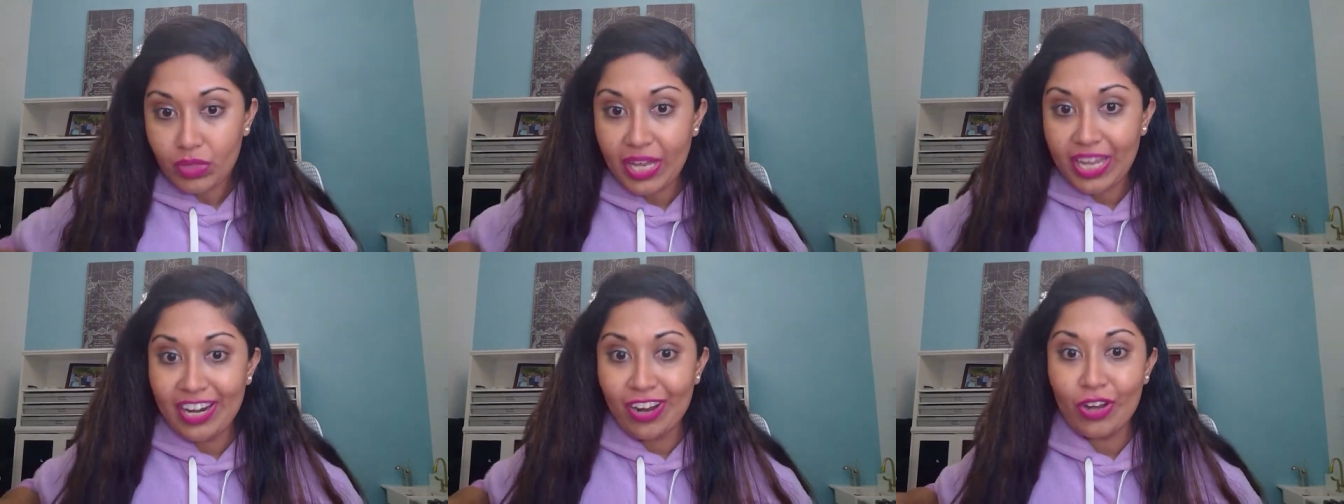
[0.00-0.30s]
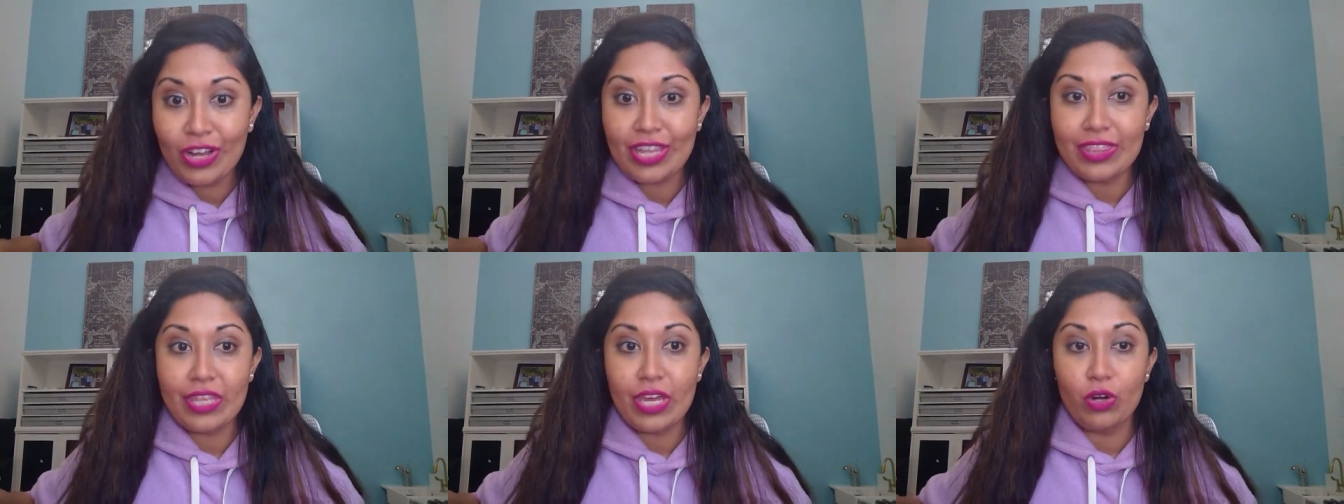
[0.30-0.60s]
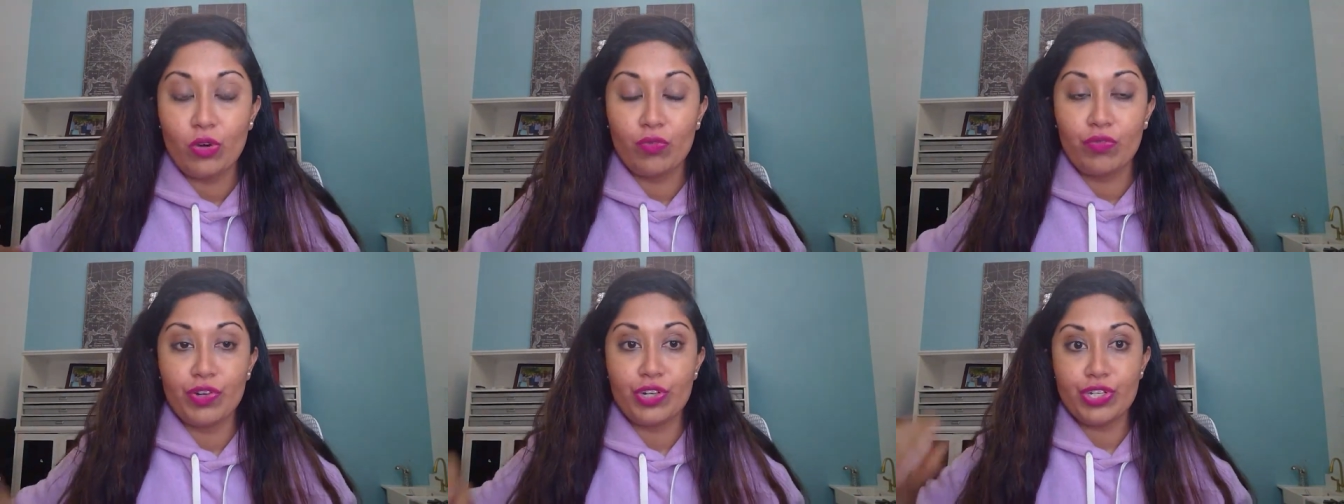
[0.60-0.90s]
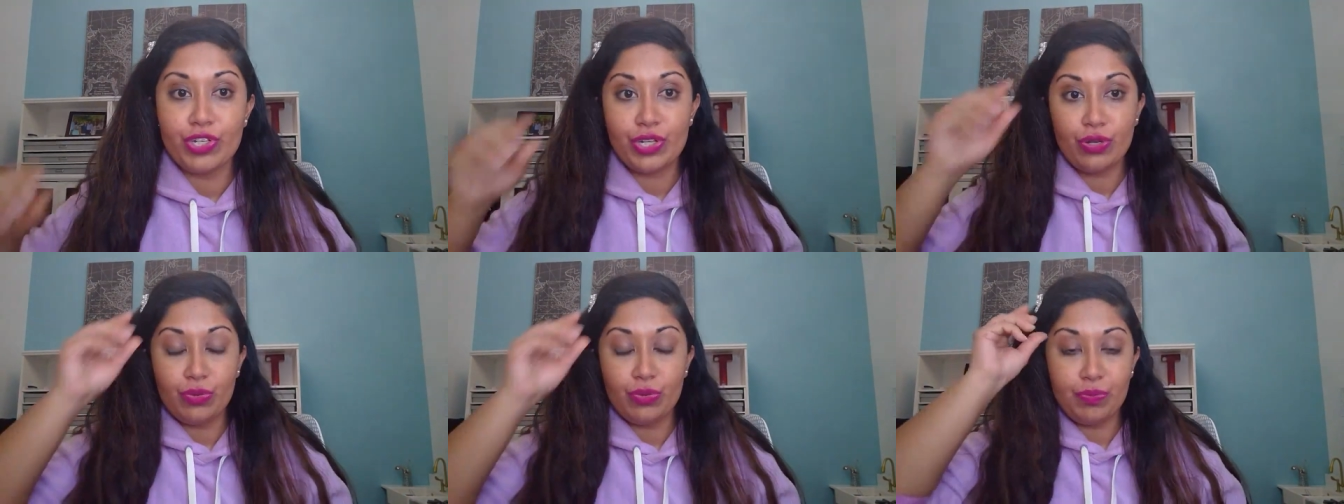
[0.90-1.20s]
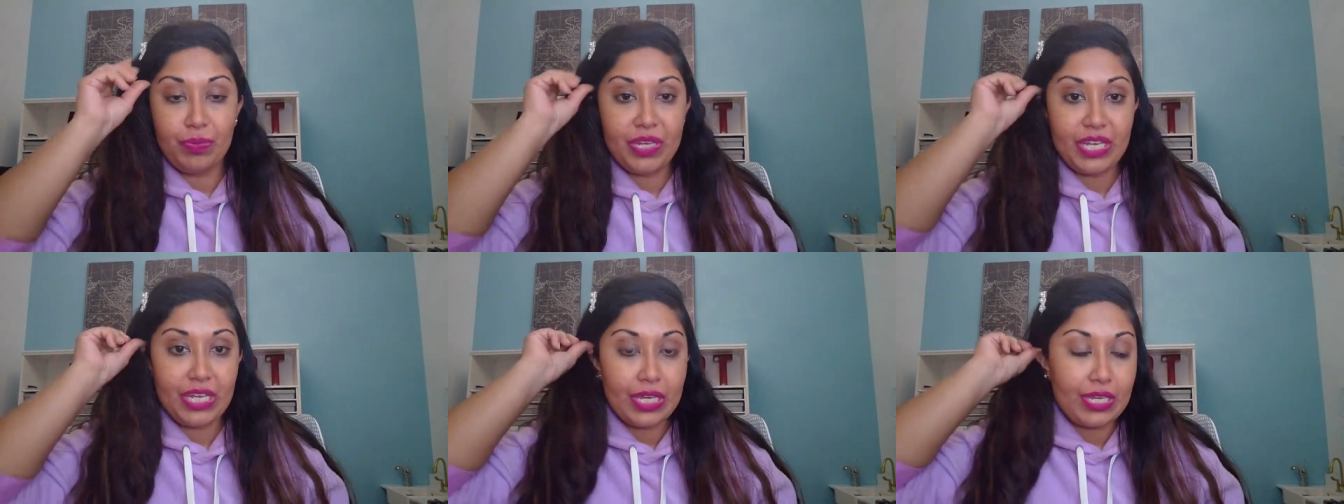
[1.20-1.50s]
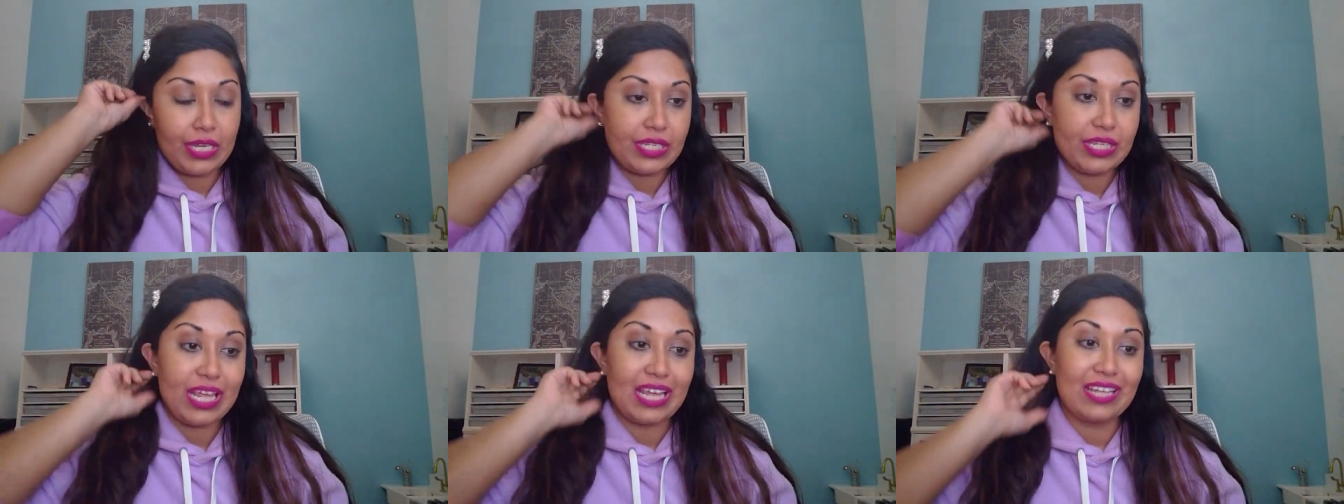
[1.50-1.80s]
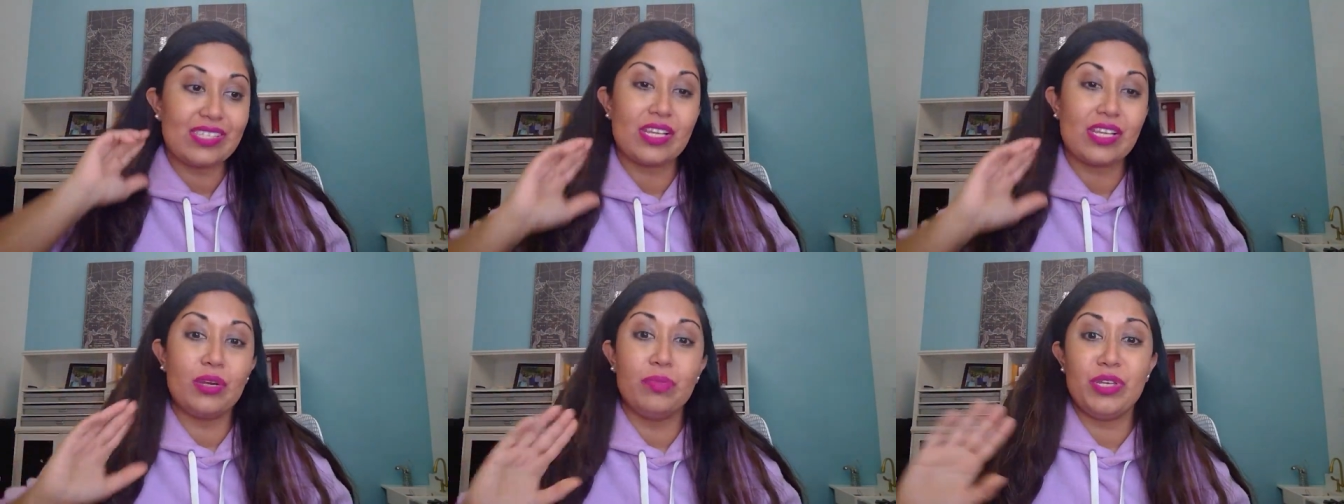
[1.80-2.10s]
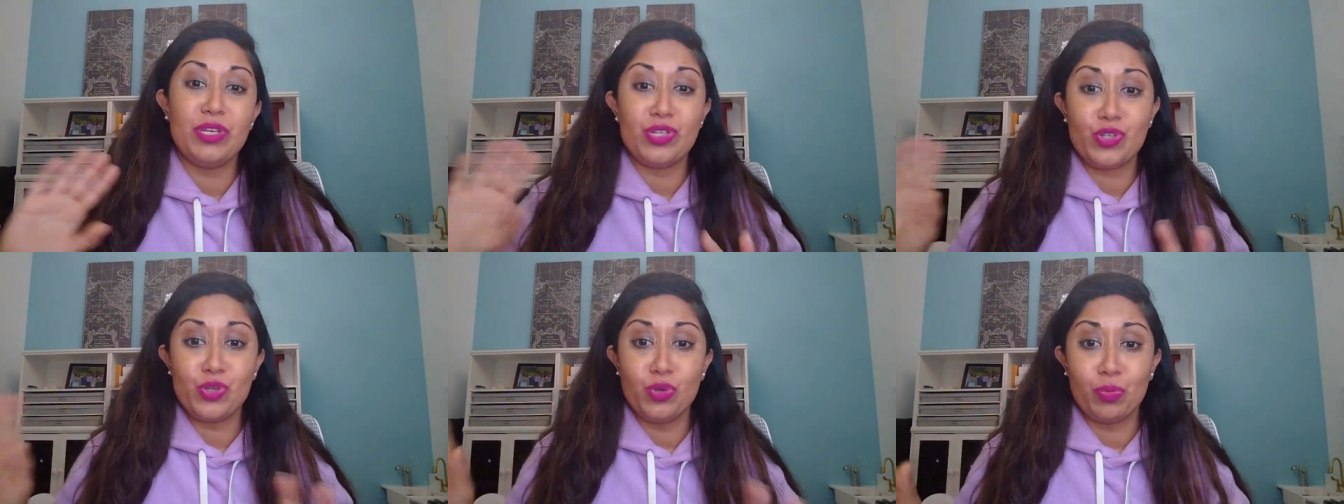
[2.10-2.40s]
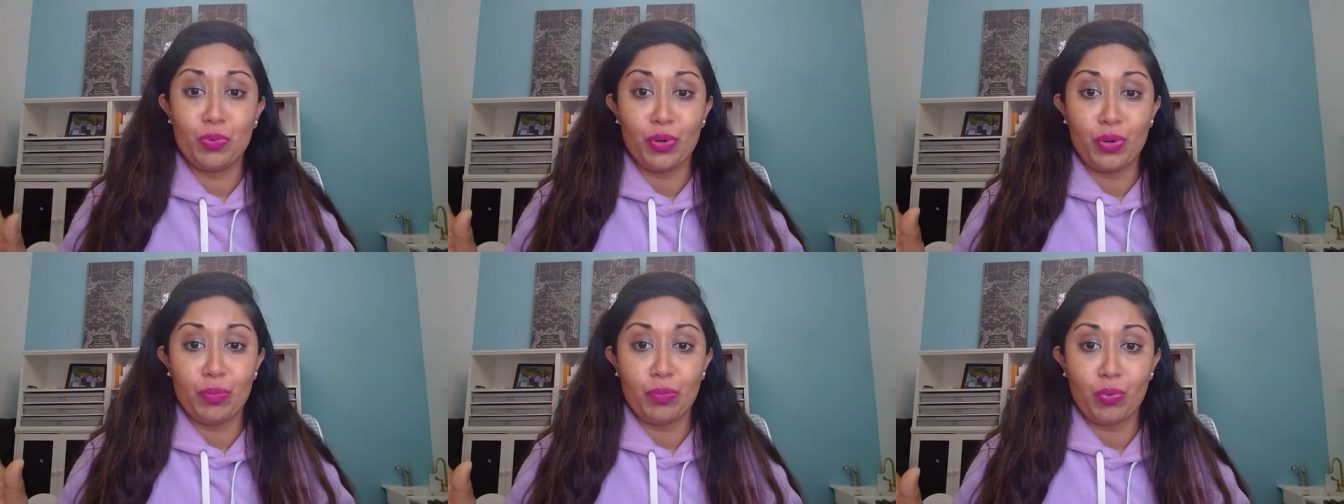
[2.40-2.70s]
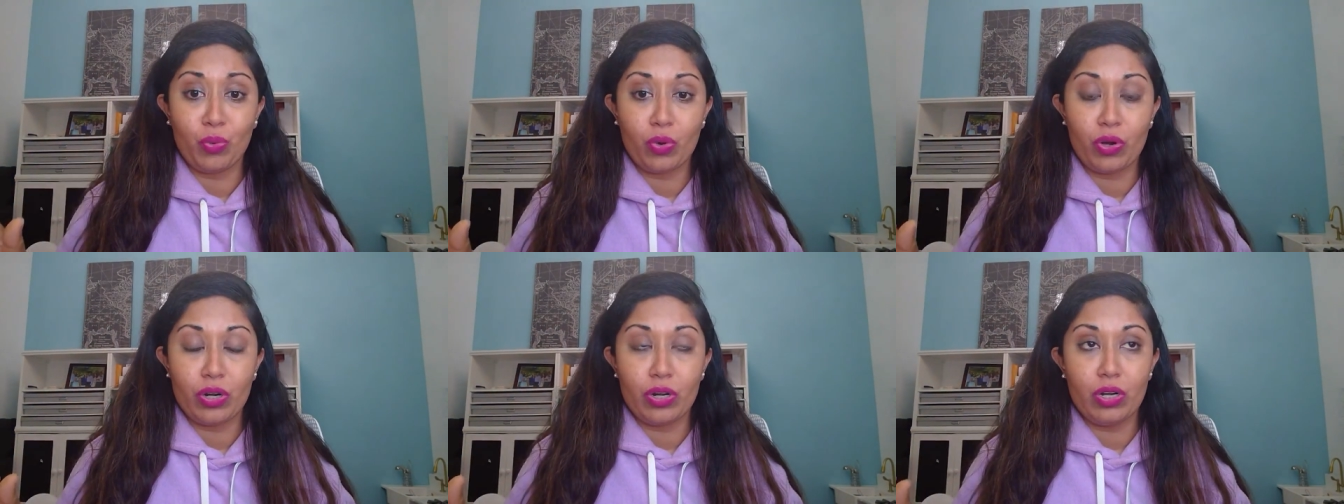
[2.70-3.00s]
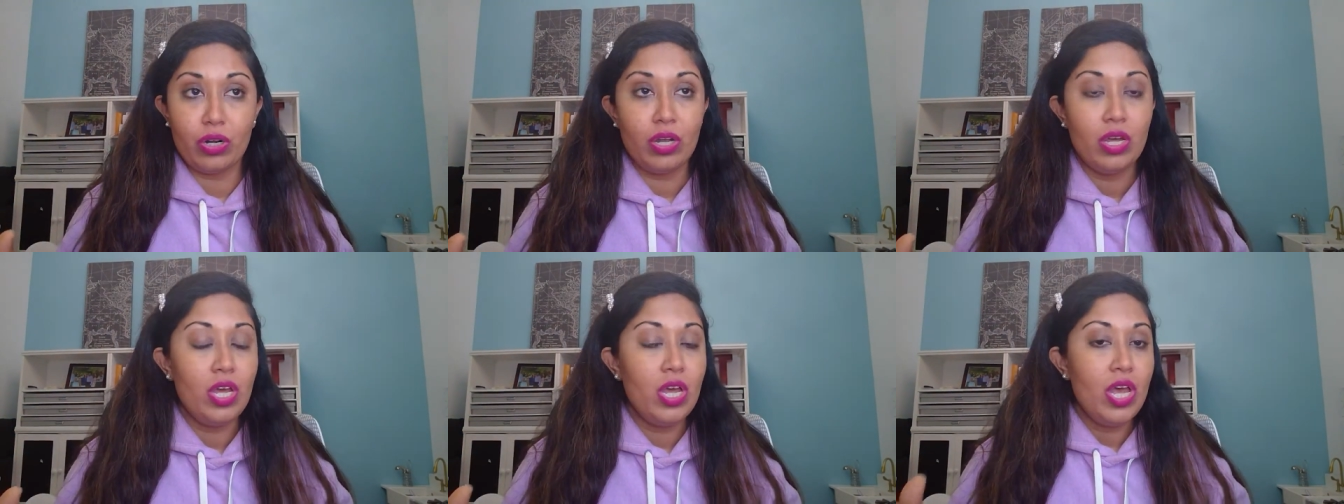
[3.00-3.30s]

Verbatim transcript: and I'll get that over to you because that's going to be super important.